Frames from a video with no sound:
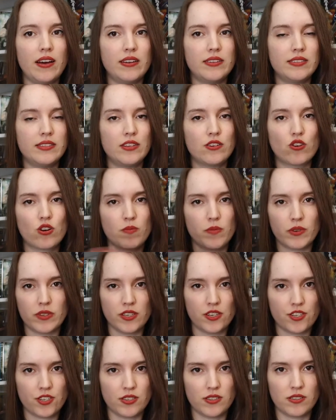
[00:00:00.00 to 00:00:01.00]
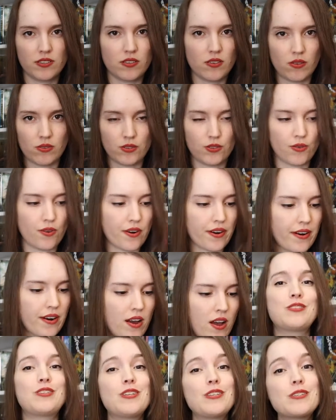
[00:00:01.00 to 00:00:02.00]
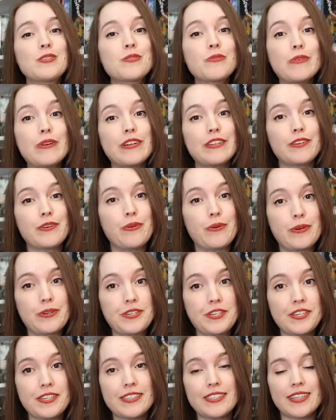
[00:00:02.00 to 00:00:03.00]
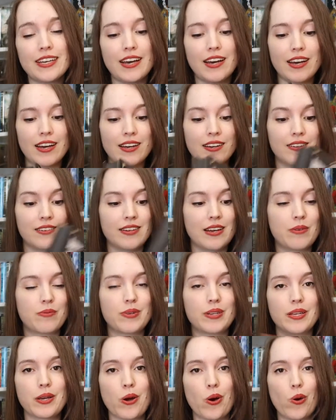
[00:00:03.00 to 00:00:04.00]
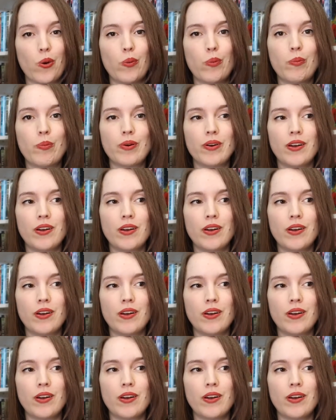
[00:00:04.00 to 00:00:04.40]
the normal editions also are. So this is really gorgeous, and I really hope